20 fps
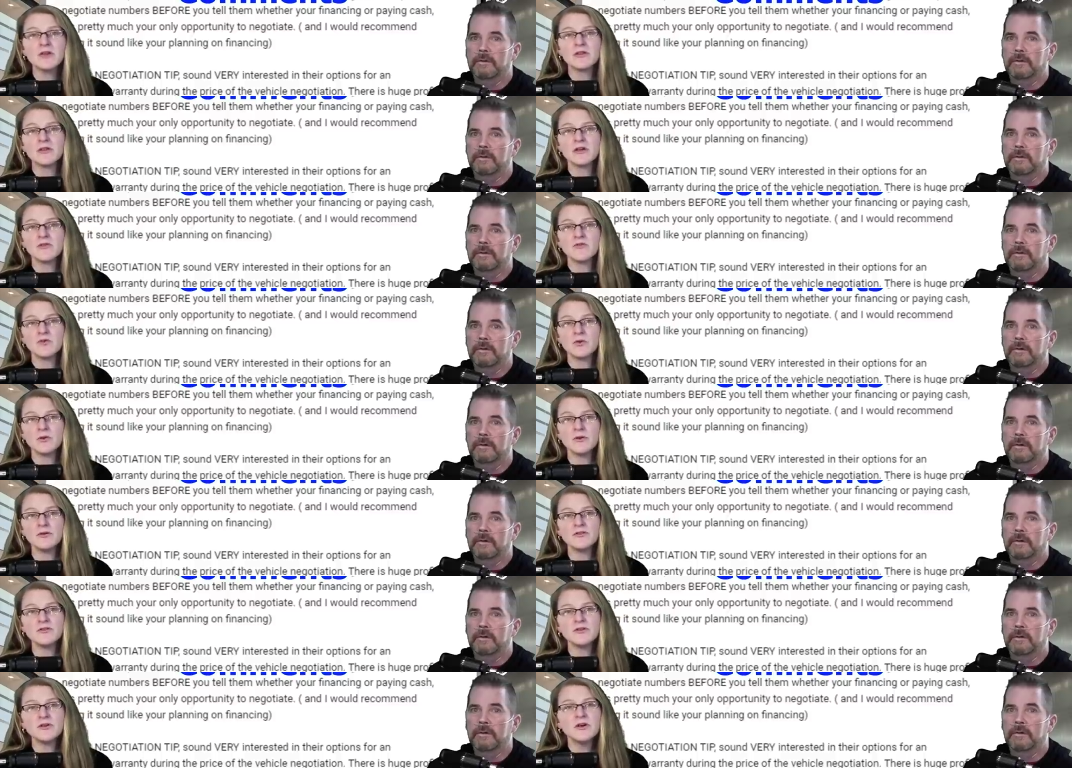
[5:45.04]
Speaker 1: Then, of
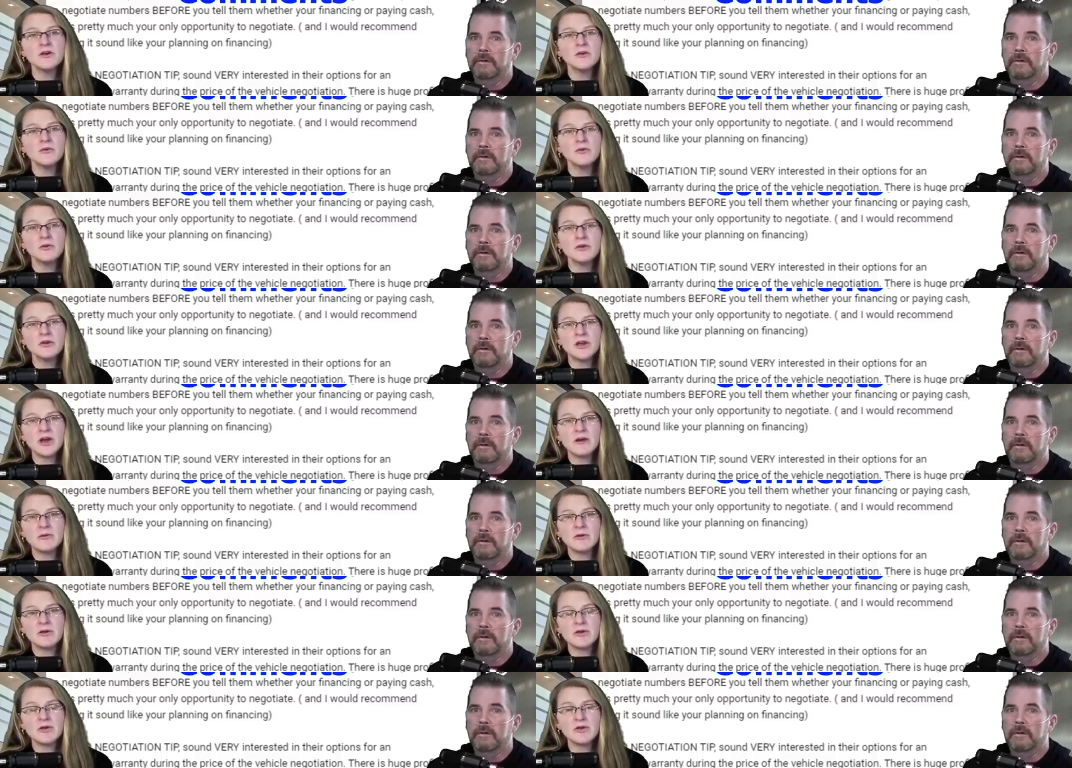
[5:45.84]
course, when you
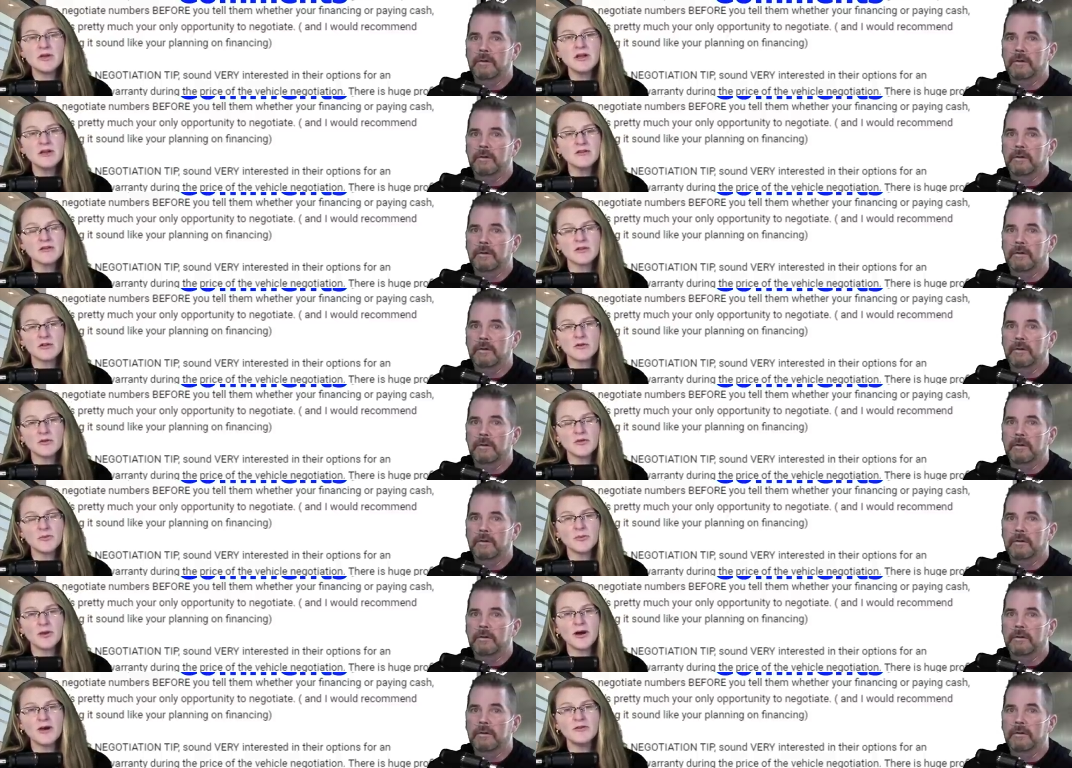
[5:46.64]
get what you think is the
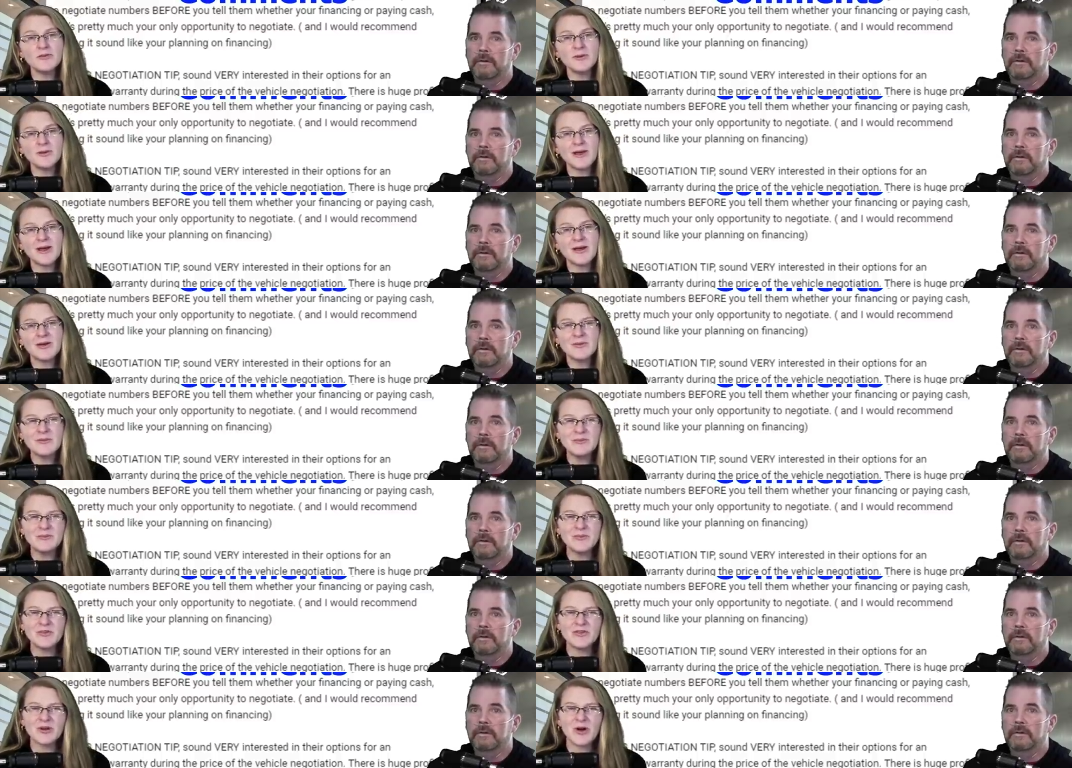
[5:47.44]
lowest price, be like,
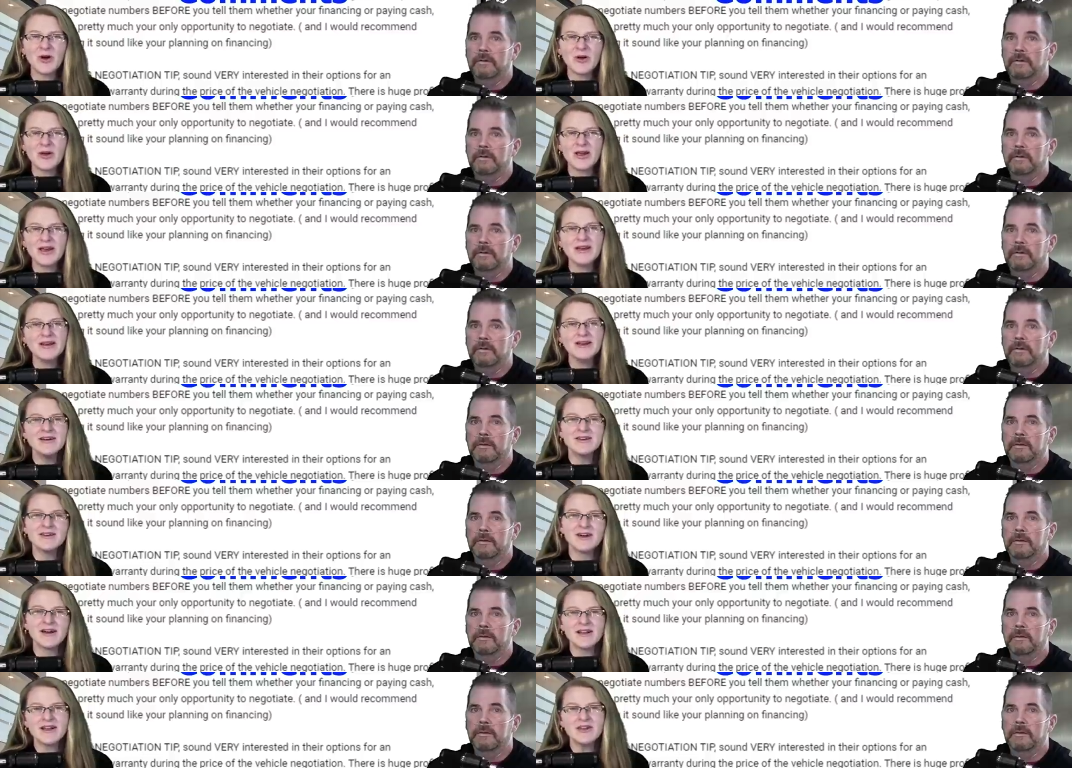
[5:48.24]
mm, sorry,
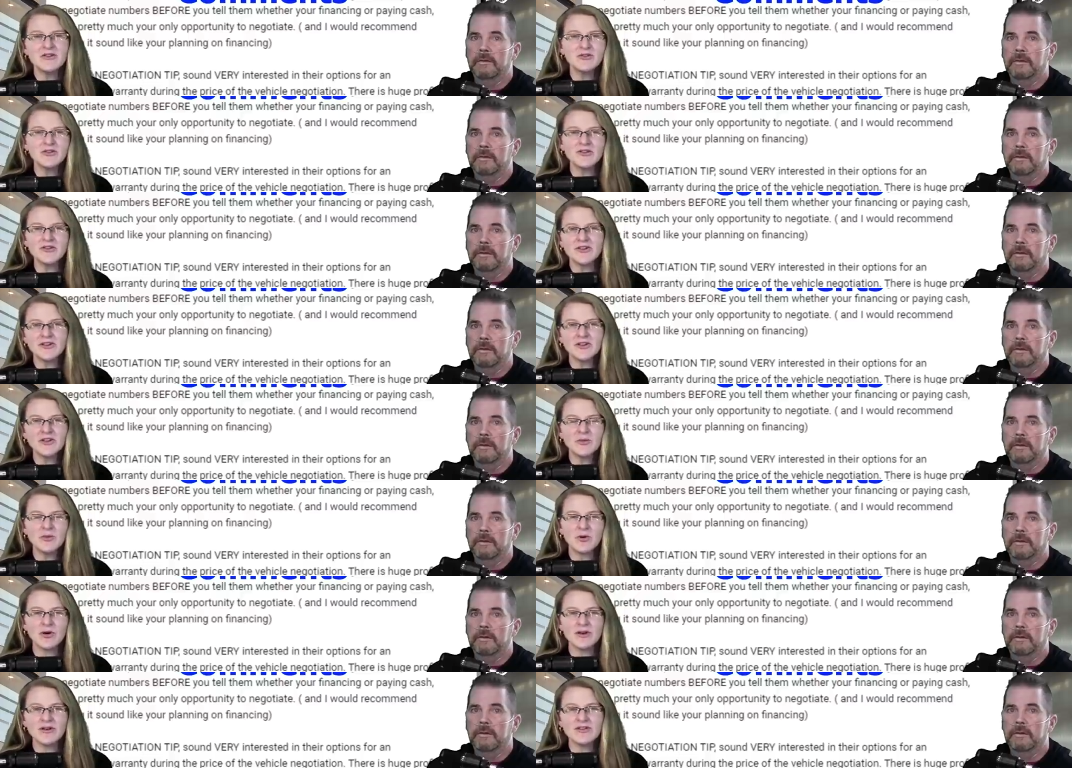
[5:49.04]
not interested in
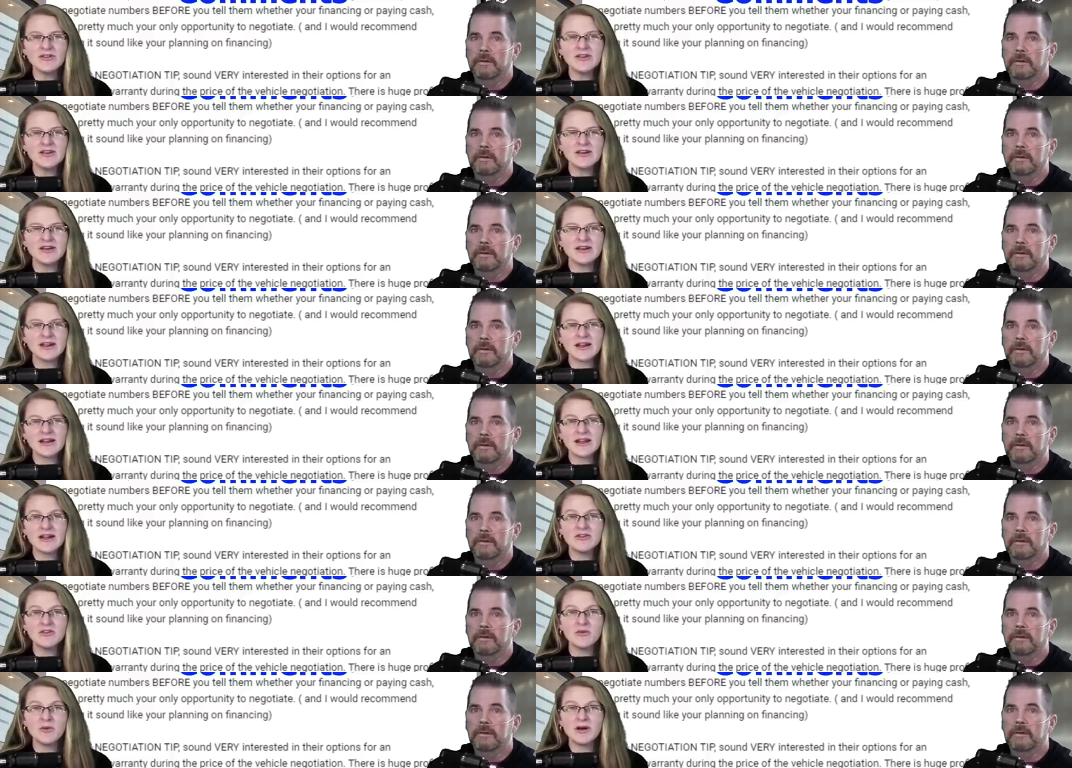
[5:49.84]
the warranty, and
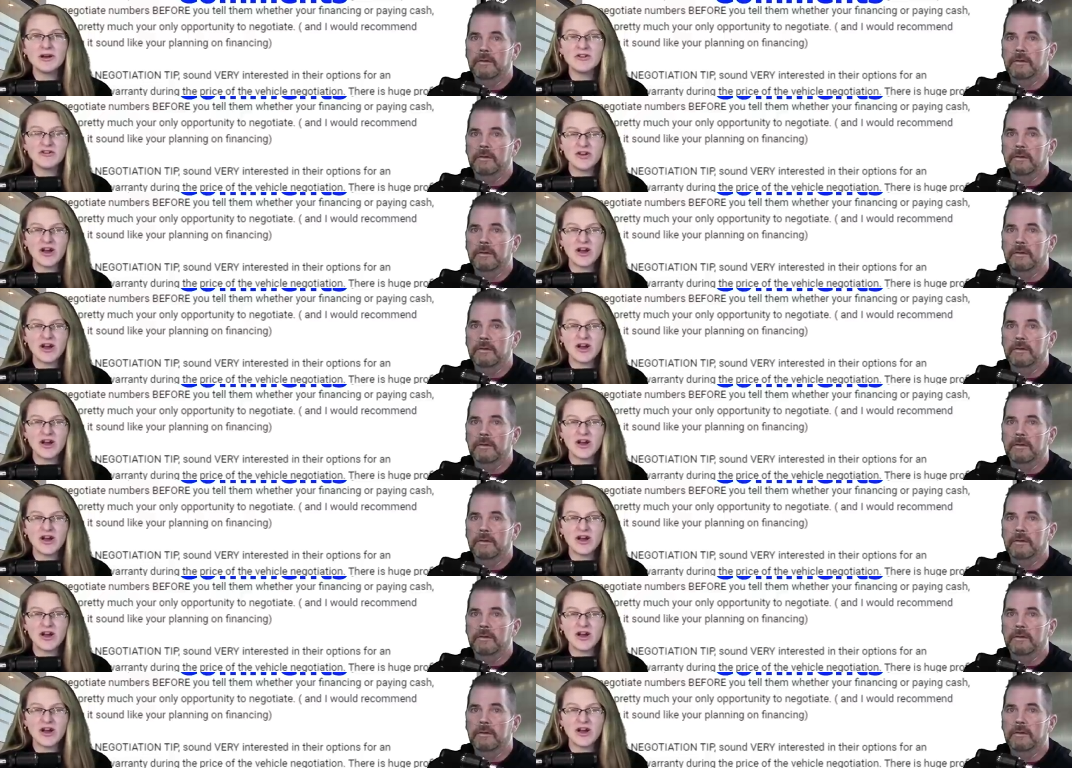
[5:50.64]
I'd like to write a